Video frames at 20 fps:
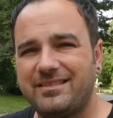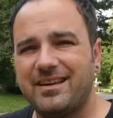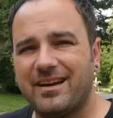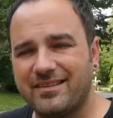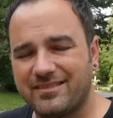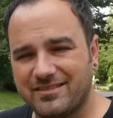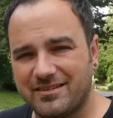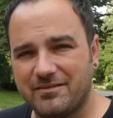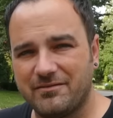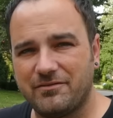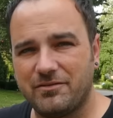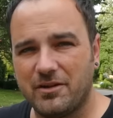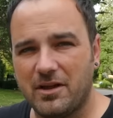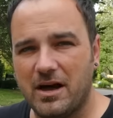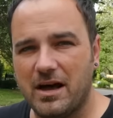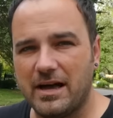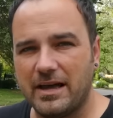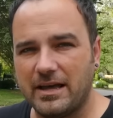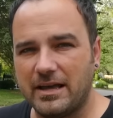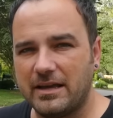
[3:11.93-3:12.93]
doesn't
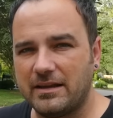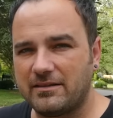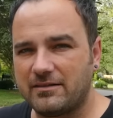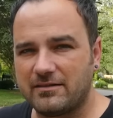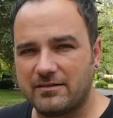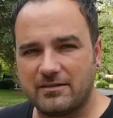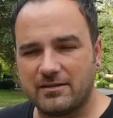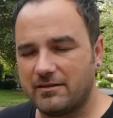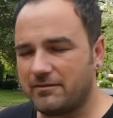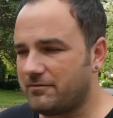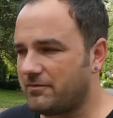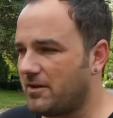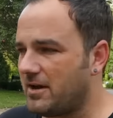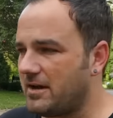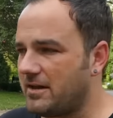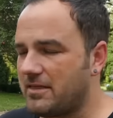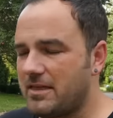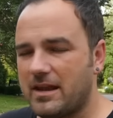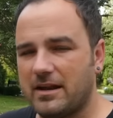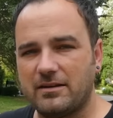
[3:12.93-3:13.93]
fly. It's the
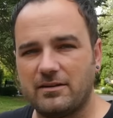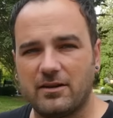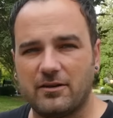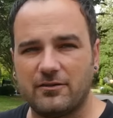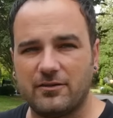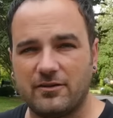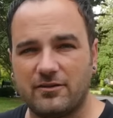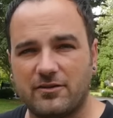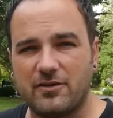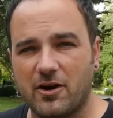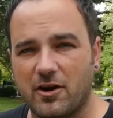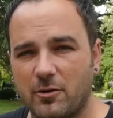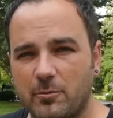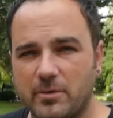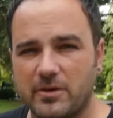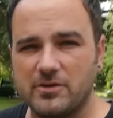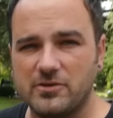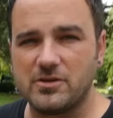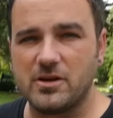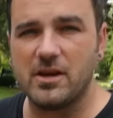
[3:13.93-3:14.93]
flying that it does is
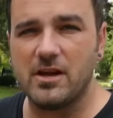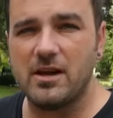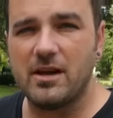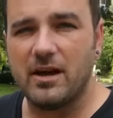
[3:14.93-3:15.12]
garbage,